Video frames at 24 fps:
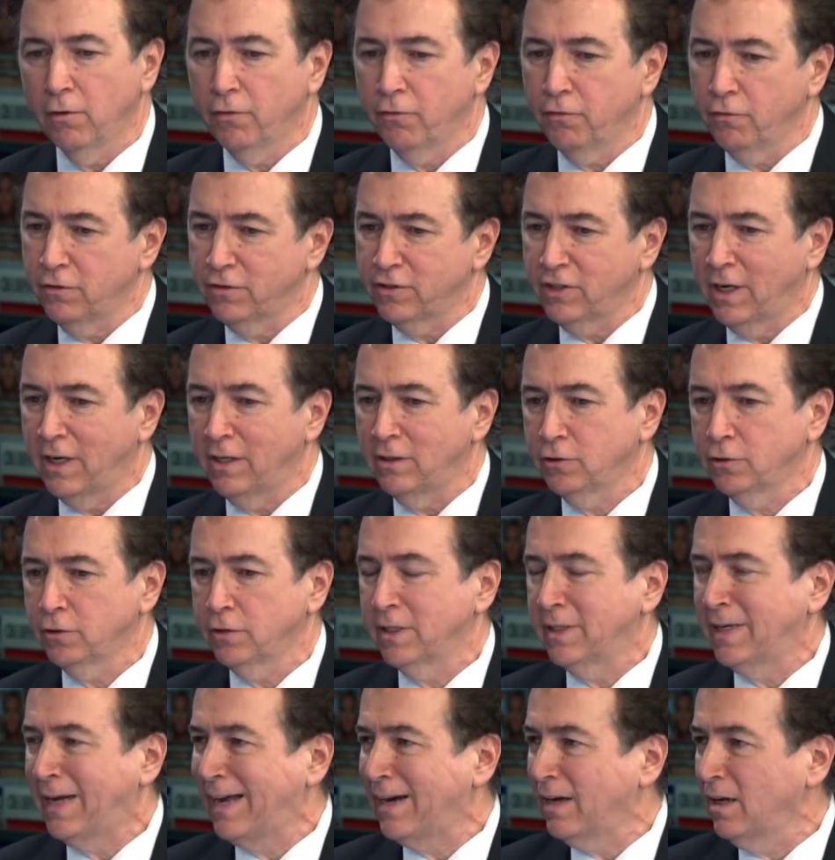through childhood
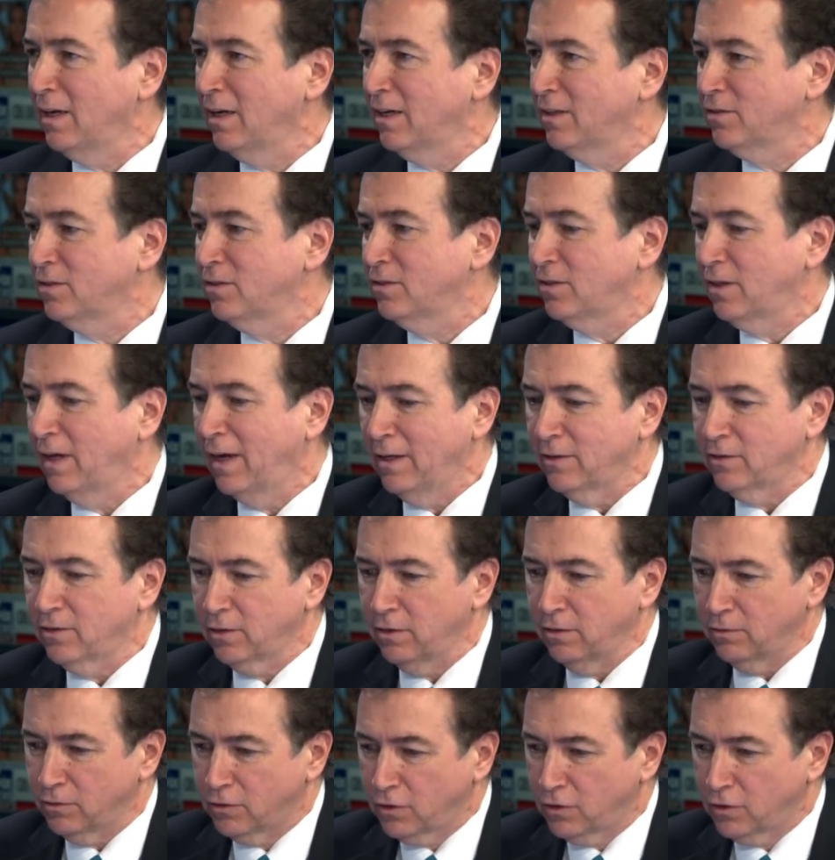and adolescence as